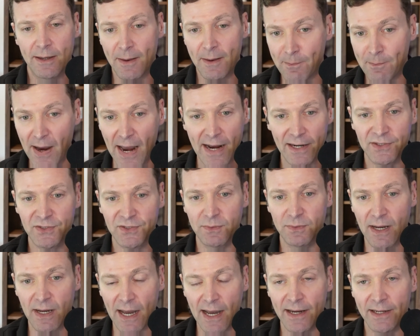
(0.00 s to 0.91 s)

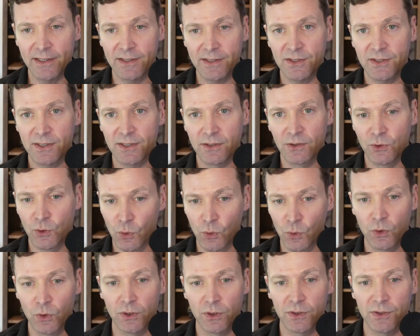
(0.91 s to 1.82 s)
Maximize
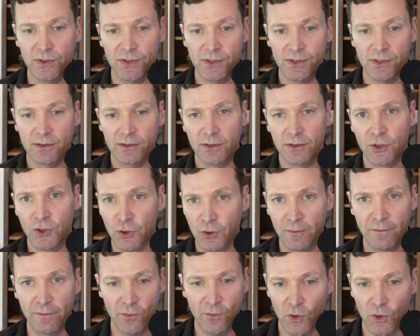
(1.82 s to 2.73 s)
Google's
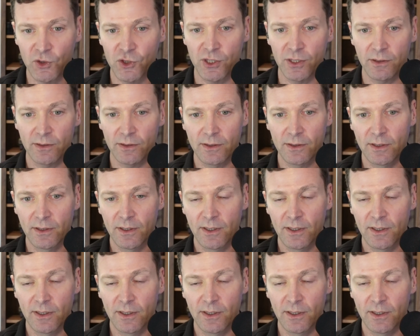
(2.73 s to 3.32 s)
good fortune